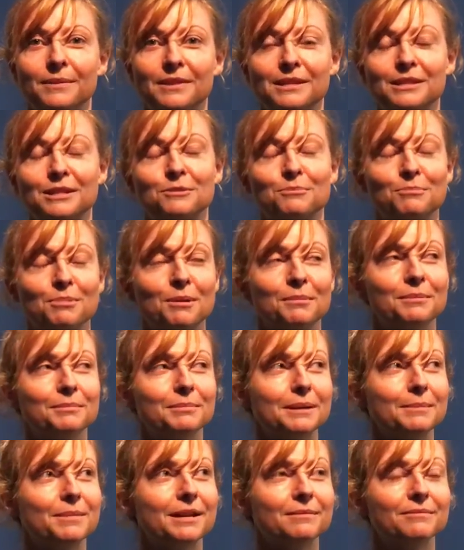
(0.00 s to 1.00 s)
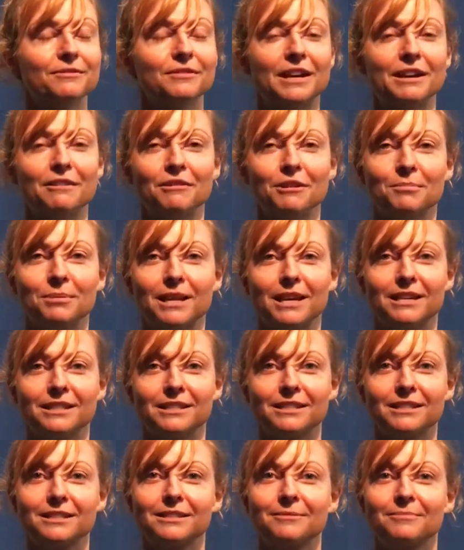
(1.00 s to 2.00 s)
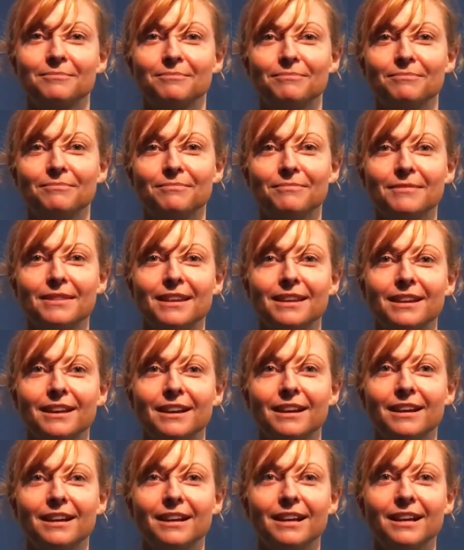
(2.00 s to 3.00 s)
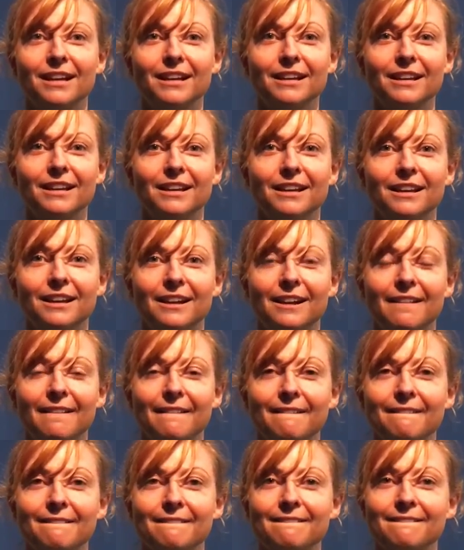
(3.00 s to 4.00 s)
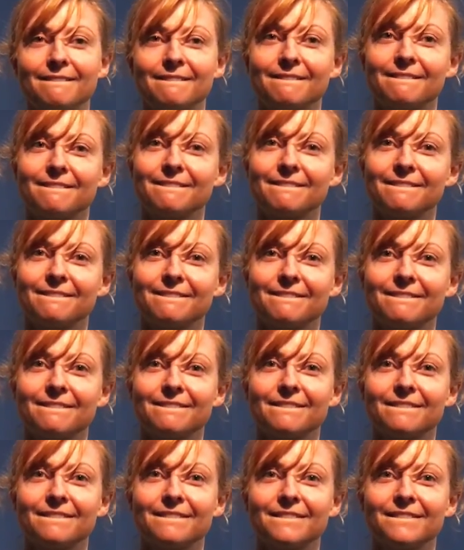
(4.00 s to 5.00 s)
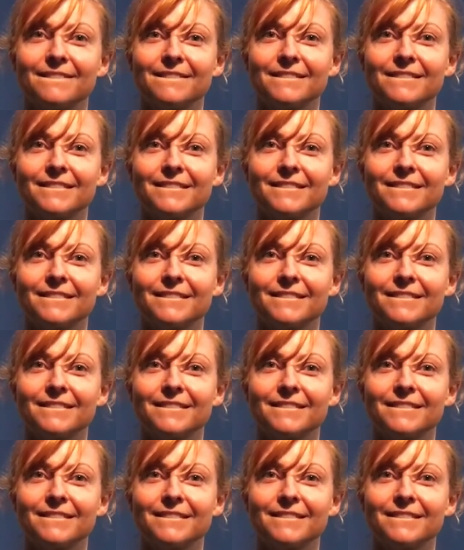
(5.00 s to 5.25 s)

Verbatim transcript: It's probably my favorite place what has been your favorite talk so far?